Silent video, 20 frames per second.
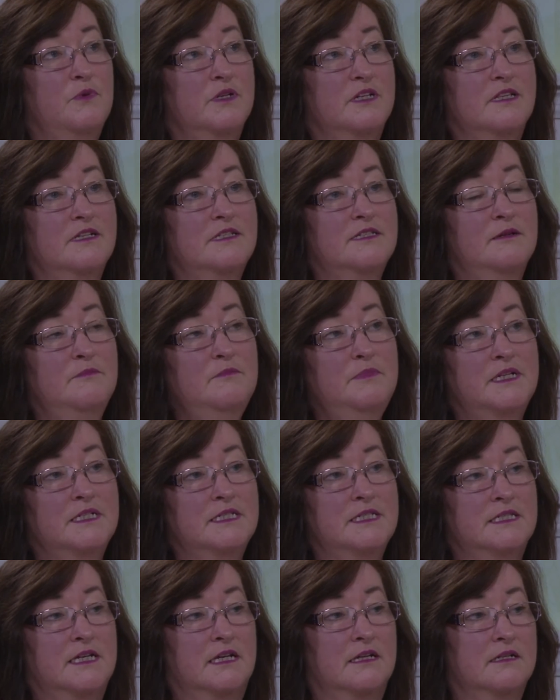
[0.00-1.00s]
one of the
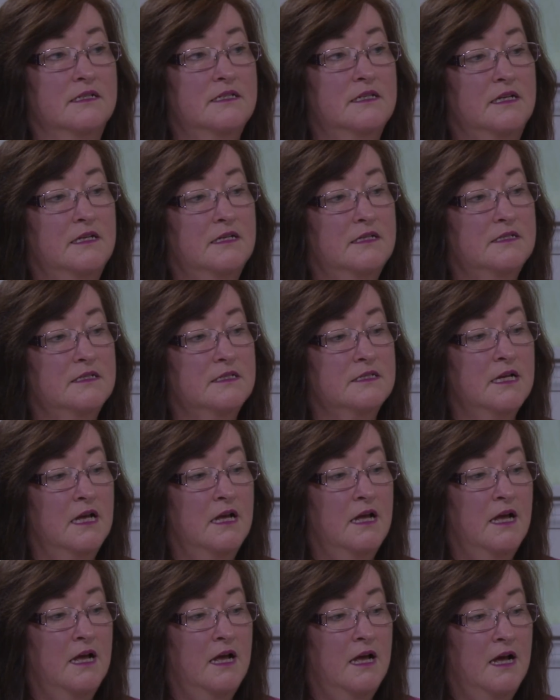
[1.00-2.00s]
simplest things is
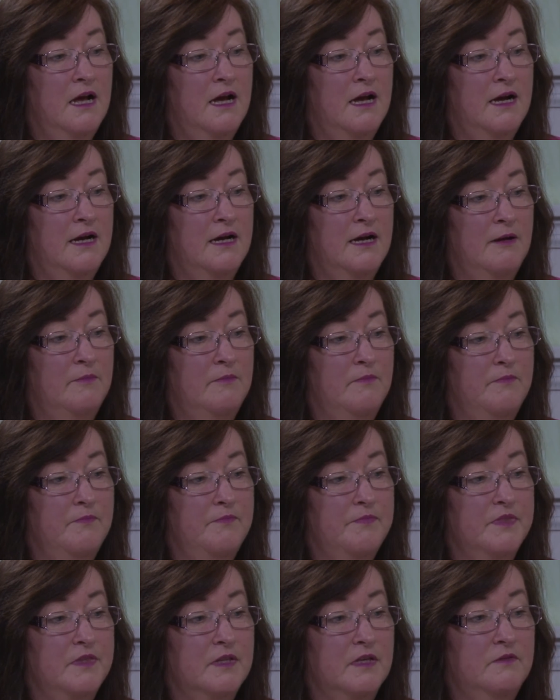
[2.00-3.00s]

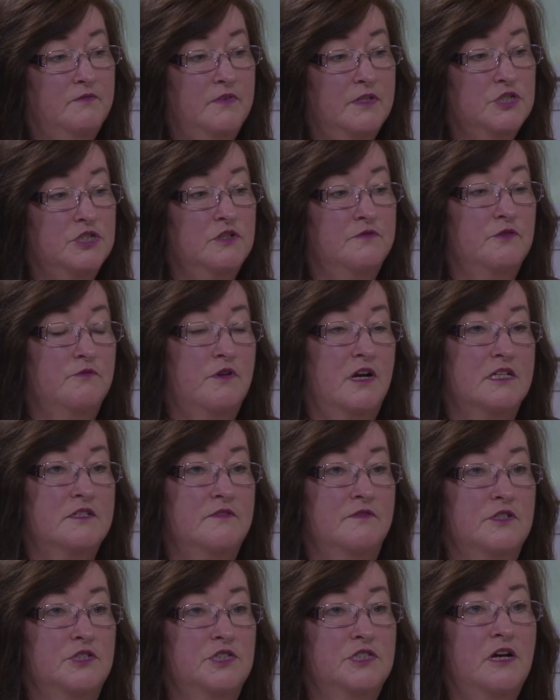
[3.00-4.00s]
the Convention of the Rights
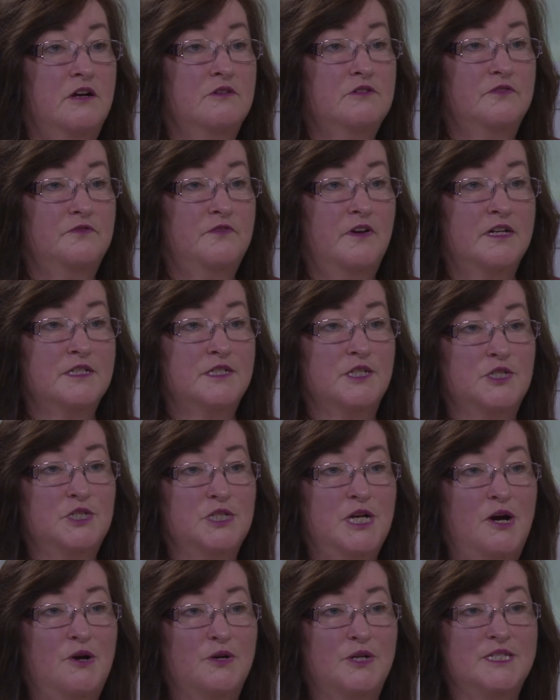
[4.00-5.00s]
of the Child defines a
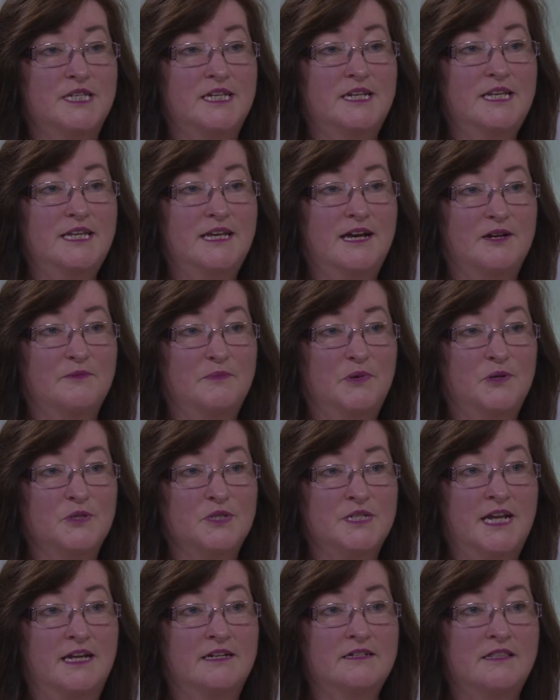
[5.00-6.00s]
child as any young
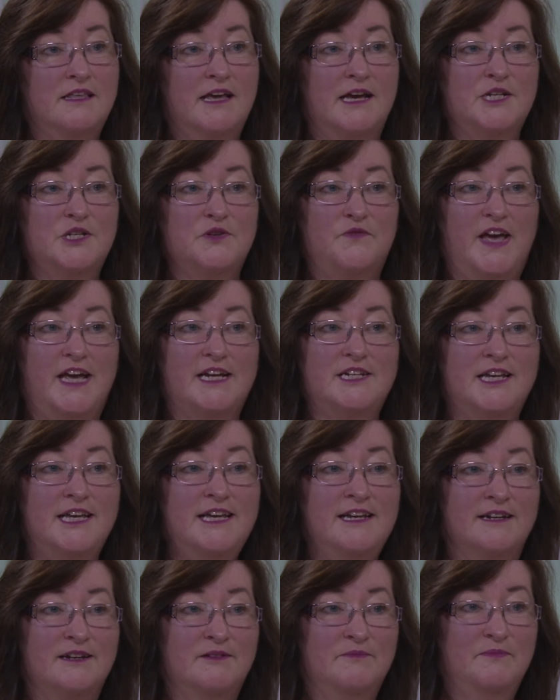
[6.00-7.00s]
person under the age of
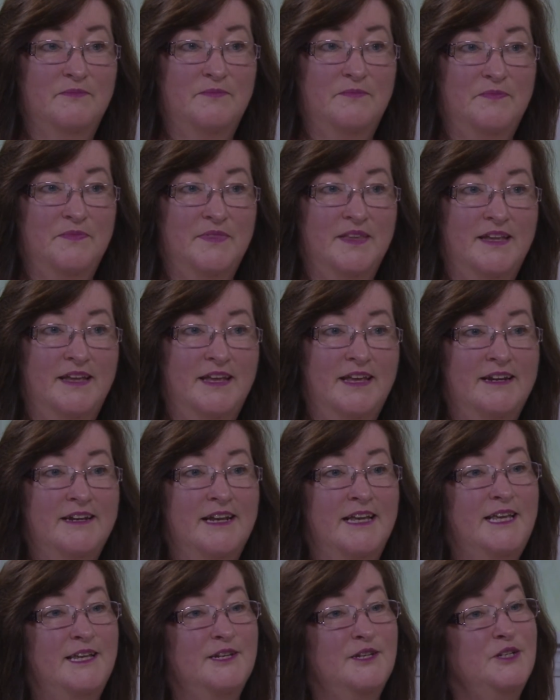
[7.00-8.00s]
18.
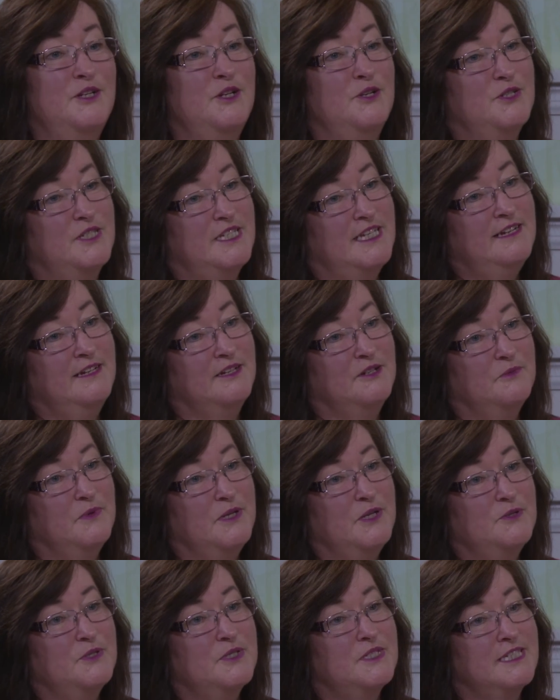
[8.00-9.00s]
Now, yet in New Zealand, we
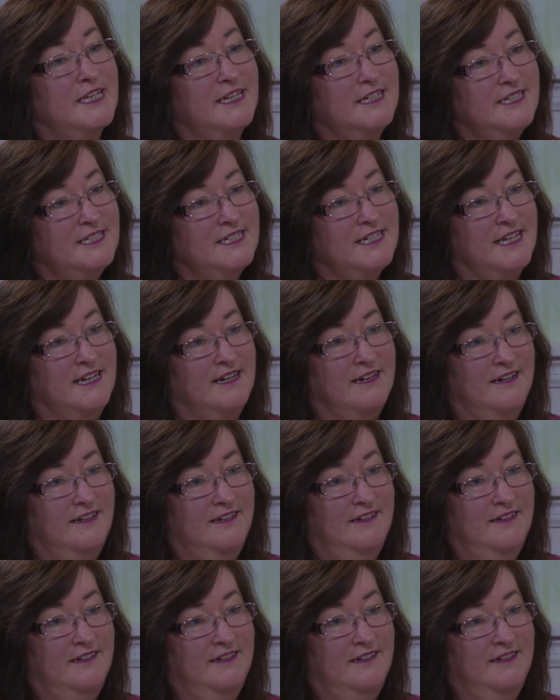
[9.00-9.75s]
use 16